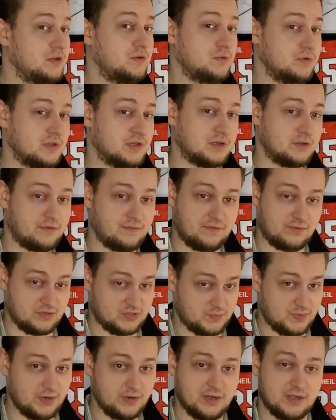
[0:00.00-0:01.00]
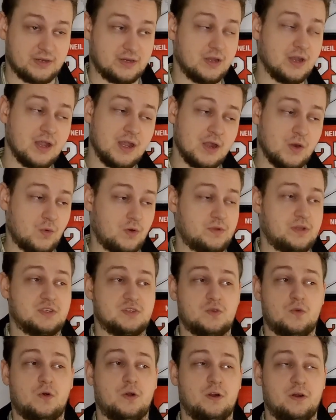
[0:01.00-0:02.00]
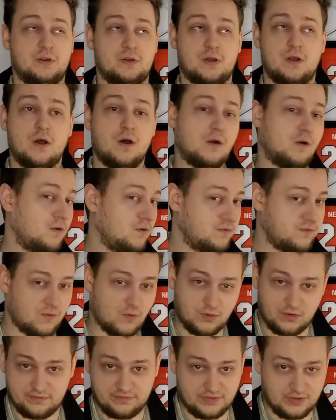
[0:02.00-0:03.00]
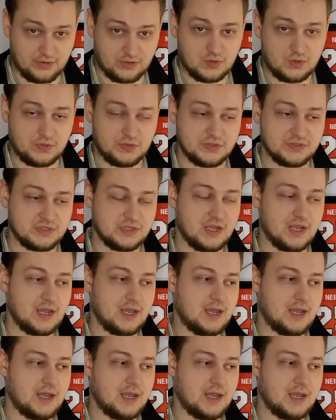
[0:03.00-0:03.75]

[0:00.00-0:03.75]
really good first period where they scored all 4 of their goals.